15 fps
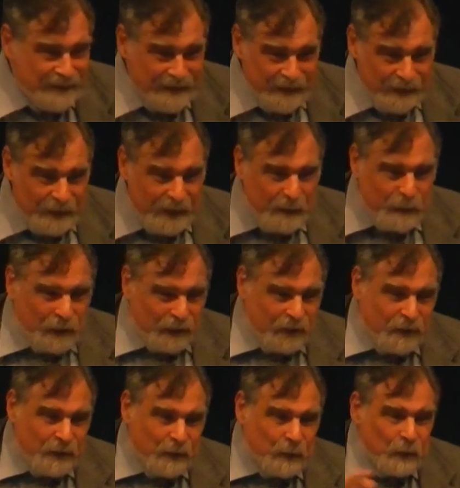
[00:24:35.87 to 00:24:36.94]
There they were.
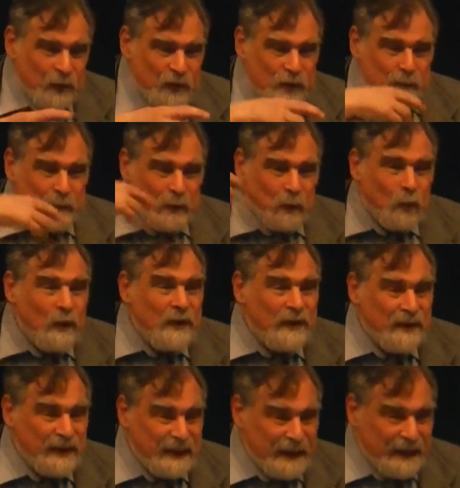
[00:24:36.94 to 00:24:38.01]
So they're worshiping
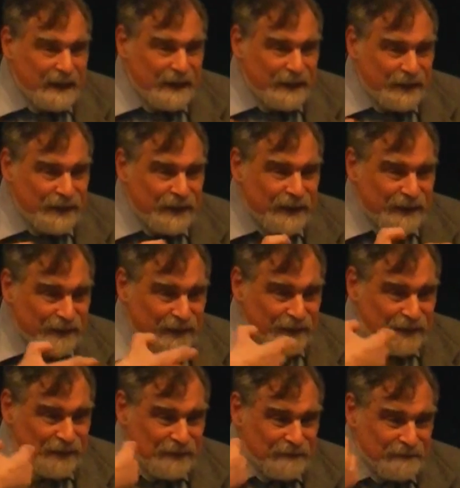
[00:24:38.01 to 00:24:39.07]
with the English saints.
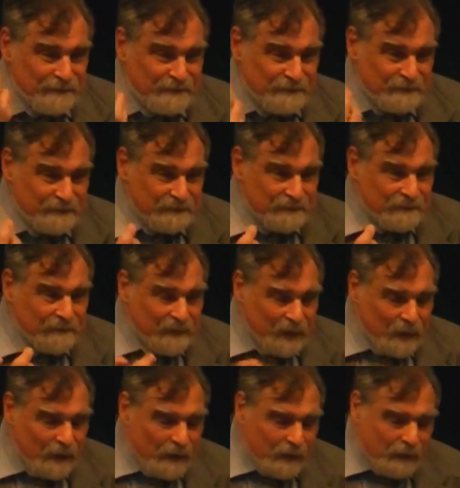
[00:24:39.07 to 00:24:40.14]

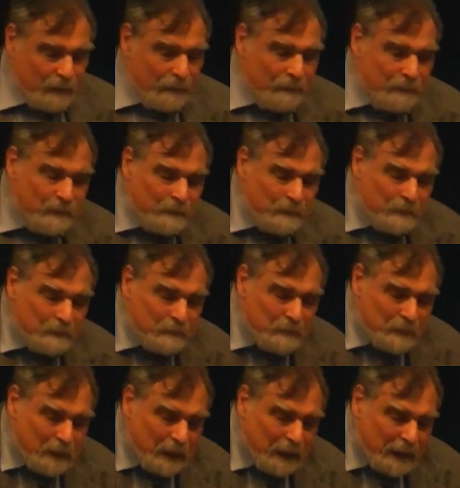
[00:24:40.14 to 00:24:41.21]

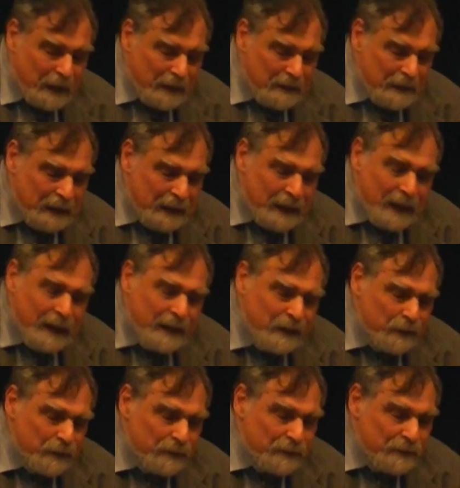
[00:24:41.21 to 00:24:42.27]
A kind
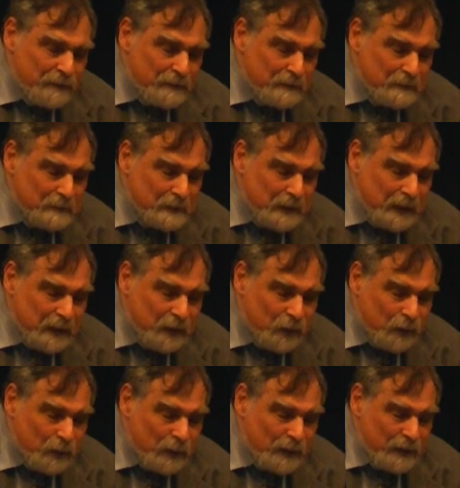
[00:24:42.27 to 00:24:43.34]
of lex
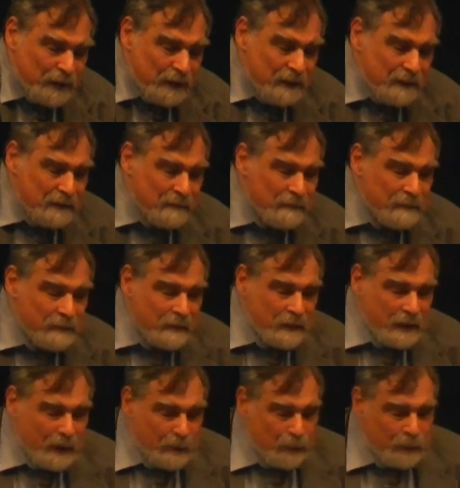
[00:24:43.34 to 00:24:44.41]
orandi
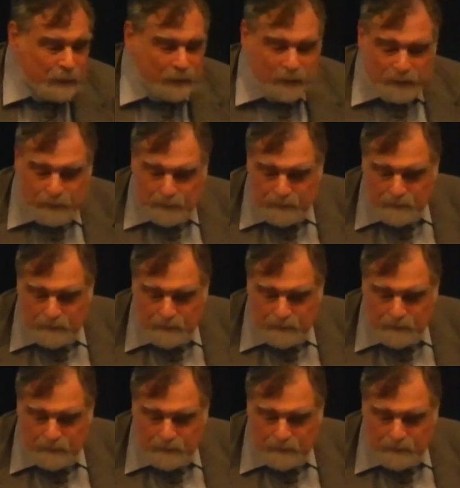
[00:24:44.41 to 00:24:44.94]
approach.